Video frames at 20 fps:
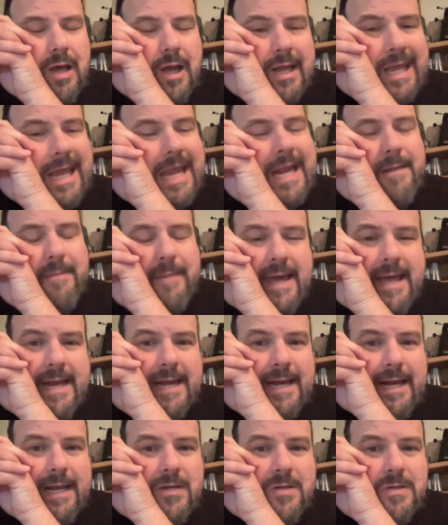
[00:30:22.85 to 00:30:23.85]
Katie
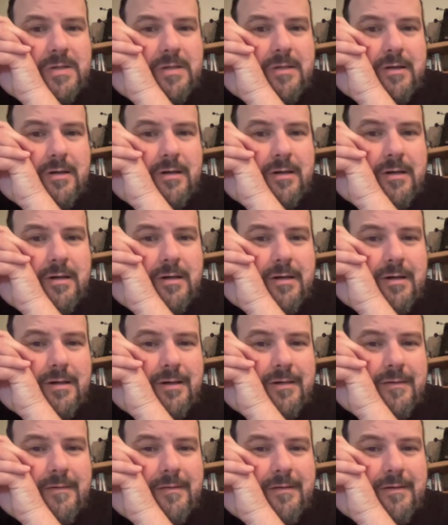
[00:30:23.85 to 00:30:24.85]
Manning, I use
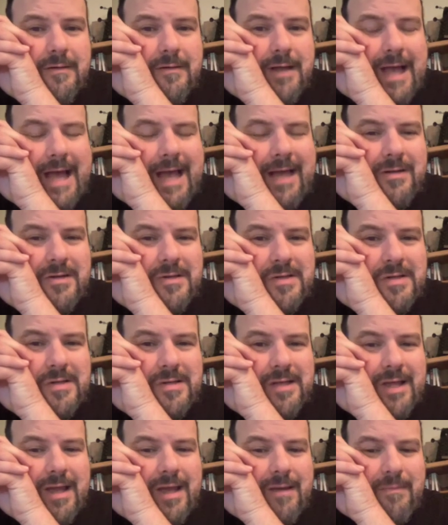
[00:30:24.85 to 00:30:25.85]
her actress's
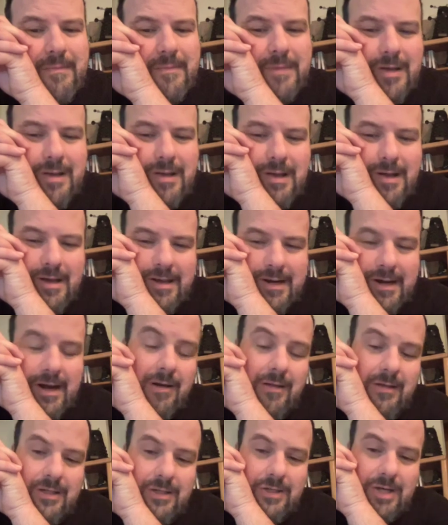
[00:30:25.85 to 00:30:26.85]
name,
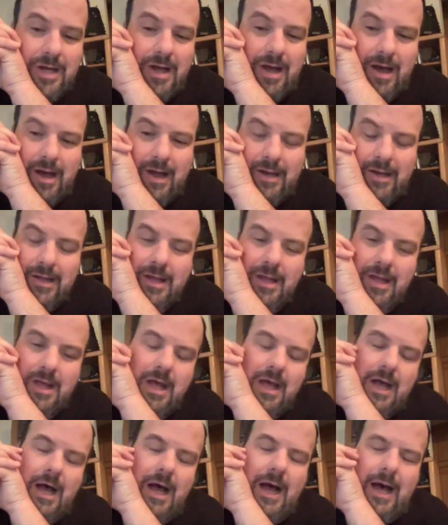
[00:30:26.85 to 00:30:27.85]
Carolyn John.
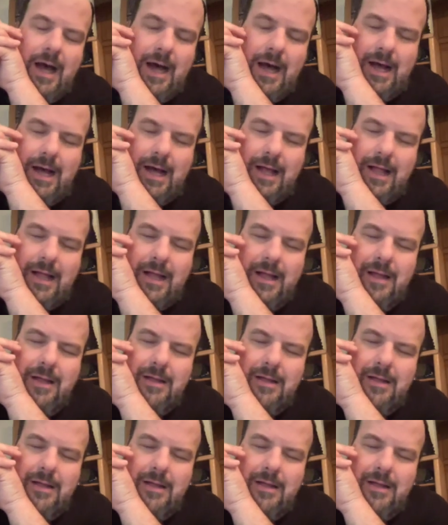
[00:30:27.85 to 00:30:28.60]
Uh,